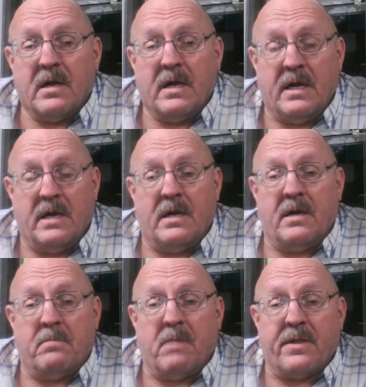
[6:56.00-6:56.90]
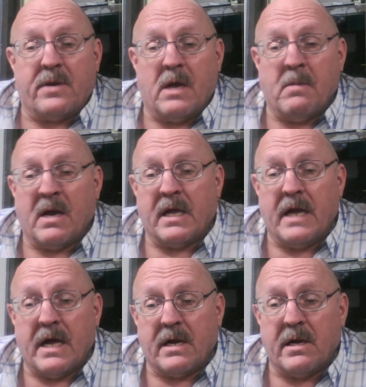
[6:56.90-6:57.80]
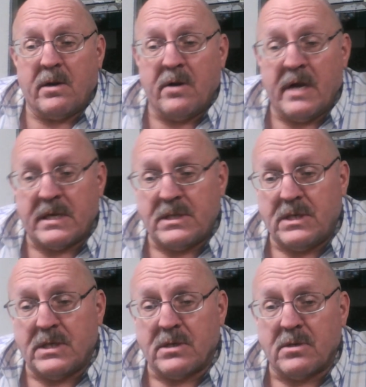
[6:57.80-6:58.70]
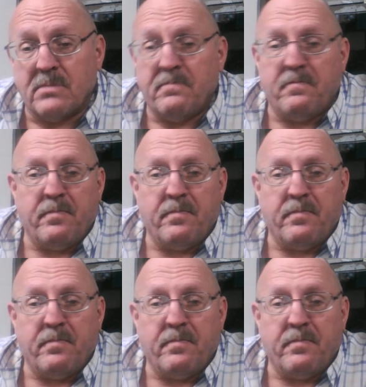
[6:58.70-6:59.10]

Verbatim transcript: And by the time I get out of here next year,